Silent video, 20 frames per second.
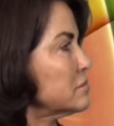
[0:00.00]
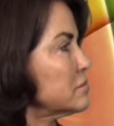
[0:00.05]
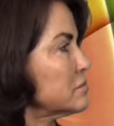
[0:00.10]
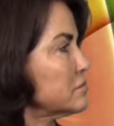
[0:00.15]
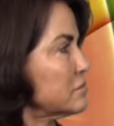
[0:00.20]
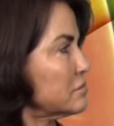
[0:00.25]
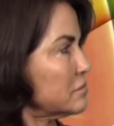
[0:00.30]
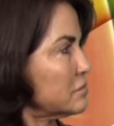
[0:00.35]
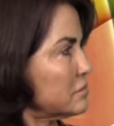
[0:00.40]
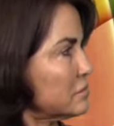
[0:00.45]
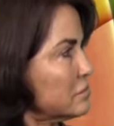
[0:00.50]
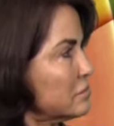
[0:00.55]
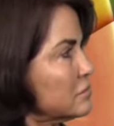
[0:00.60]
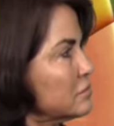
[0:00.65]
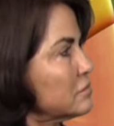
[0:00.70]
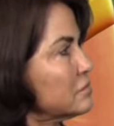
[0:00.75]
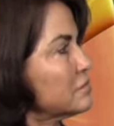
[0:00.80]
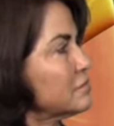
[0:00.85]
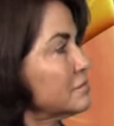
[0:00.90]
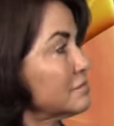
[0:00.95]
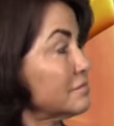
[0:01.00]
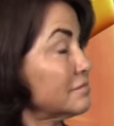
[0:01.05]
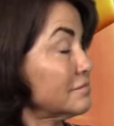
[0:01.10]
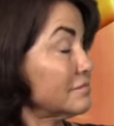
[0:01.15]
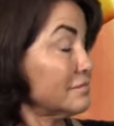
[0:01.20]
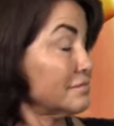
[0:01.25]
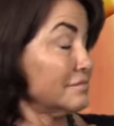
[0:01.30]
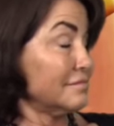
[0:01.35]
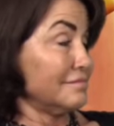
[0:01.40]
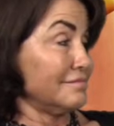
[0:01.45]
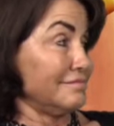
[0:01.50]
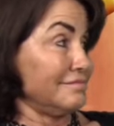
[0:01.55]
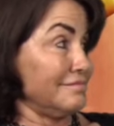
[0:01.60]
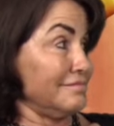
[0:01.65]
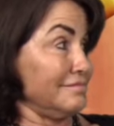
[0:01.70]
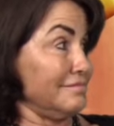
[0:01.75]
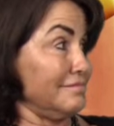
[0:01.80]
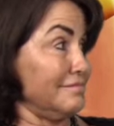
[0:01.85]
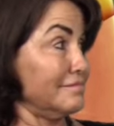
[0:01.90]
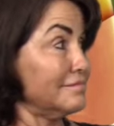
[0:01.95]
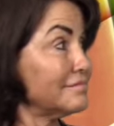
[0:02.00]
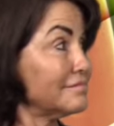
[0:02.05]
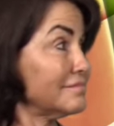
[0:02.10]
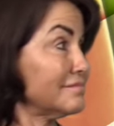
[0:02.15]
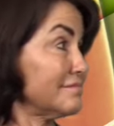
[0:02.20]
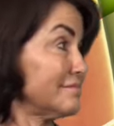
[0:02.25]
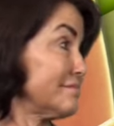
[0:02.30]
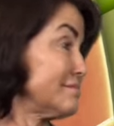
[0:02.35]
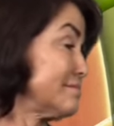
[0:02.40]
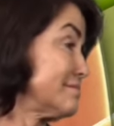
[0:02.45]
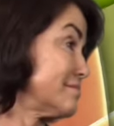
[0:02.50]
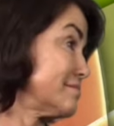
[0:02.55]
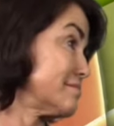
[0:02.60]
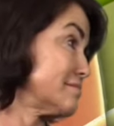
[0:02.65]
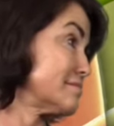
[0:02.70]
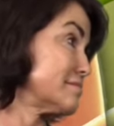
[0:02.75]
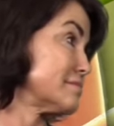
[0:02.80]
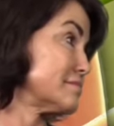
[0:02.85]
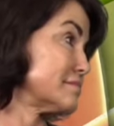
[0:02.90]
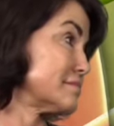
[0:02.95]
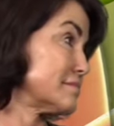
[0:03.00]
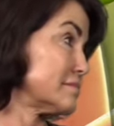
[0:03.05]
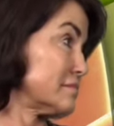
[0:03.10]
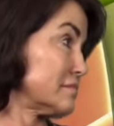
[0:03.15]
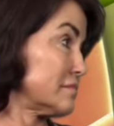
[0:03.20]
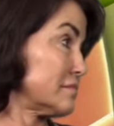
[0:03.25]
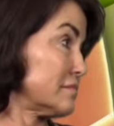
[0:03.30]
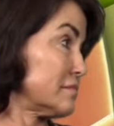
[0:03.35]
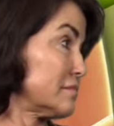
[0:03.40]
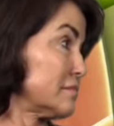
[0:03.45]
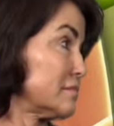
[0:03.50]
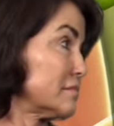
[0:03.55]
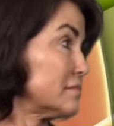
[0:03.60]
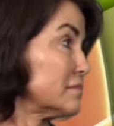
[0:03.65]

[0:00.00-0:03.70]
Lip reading: The person shown says nothing.